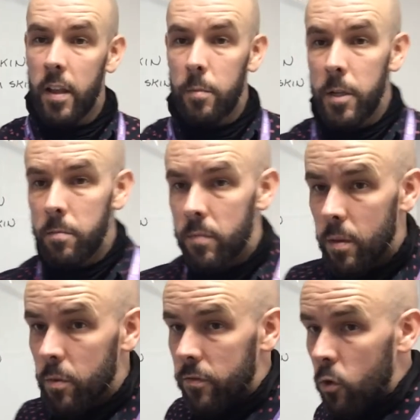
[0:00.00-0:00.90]
element,
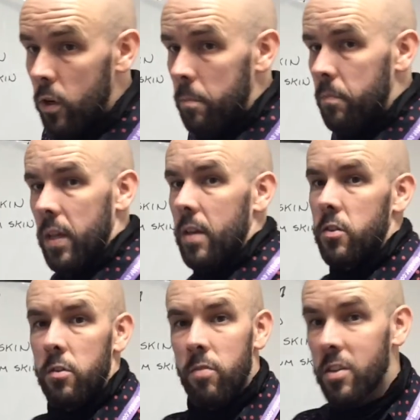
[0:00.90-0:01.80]
number four,
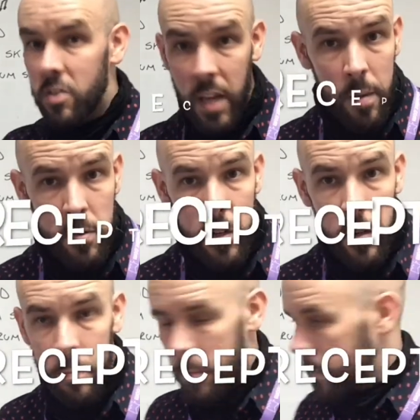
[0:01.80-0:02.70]
is the receptor.